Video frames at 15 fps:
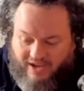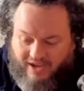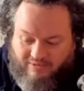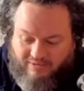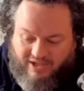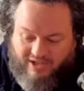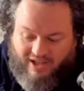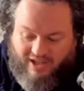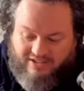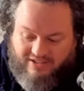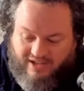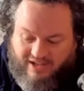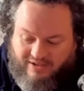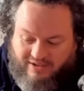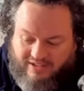I
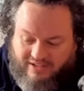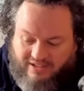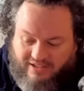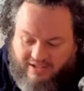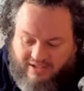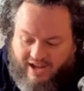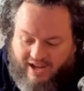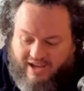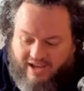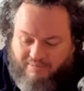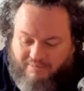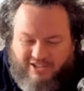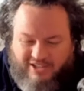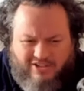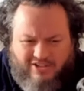realized I
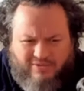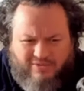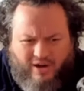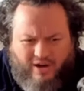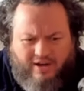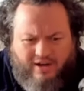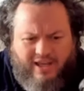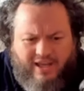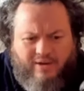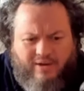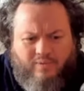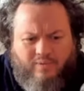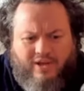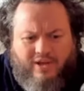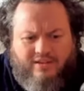had been
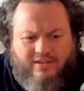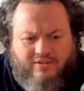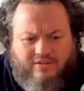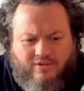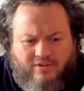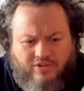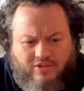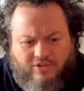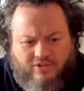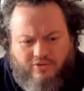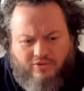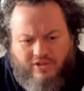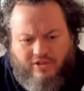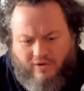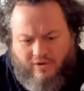struggling with, because your
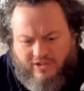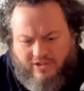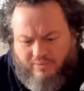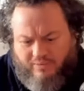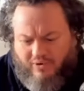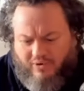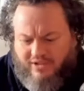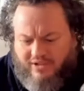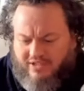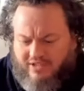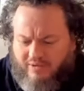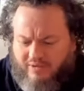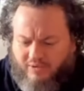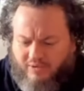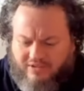studio at some point,
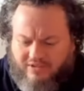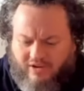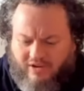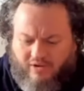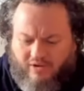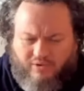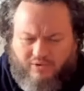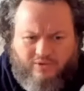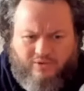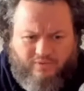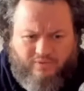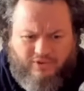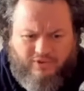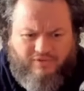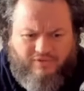it was, you know, from
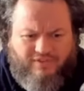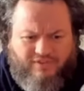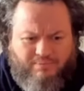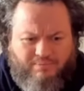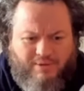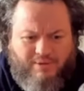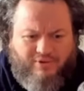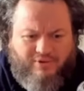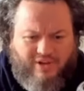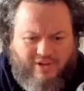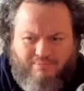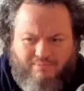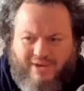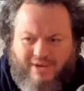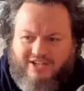15 people, you
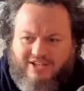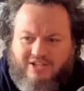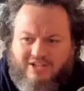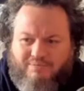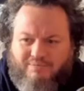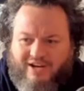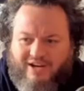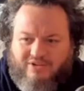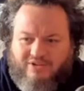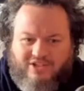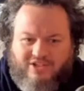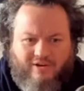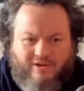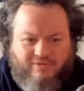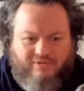can manage it by
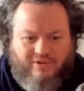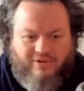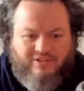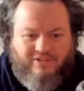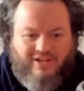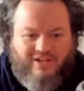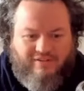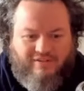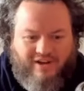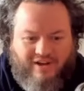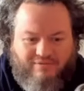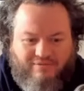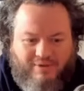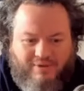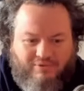yourself, you know, it's like
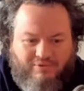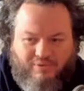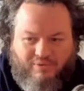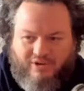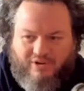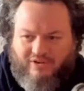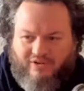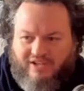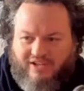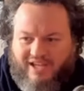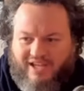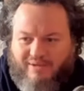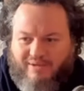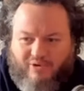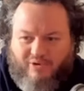5 people working on a
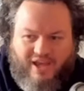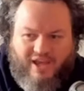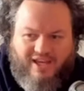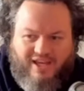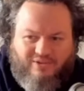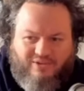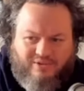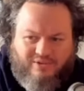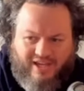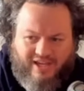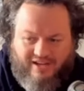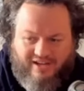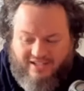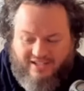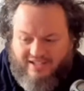game, or 8 or
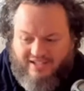10.